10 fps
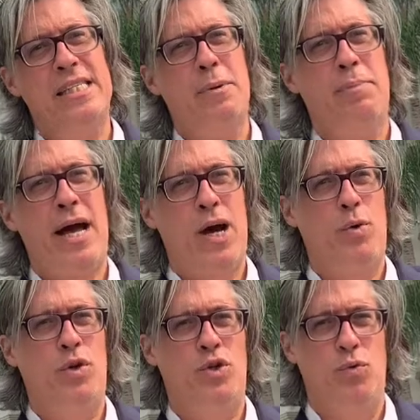the
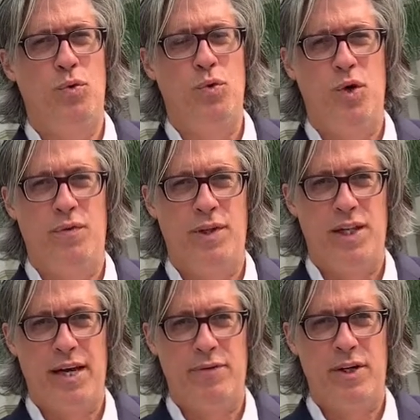power to rule over
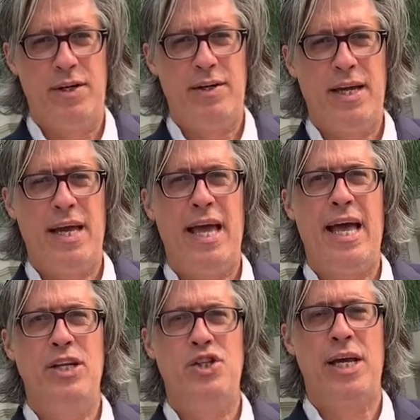the lover,
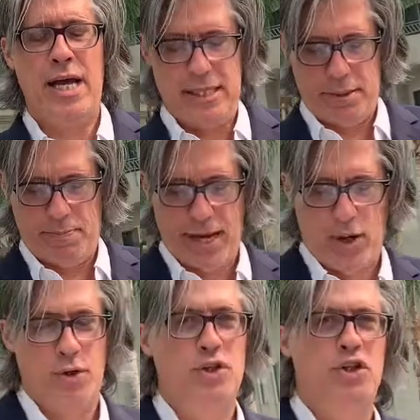and she has the
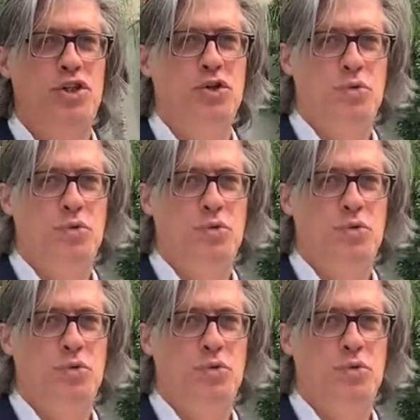power to do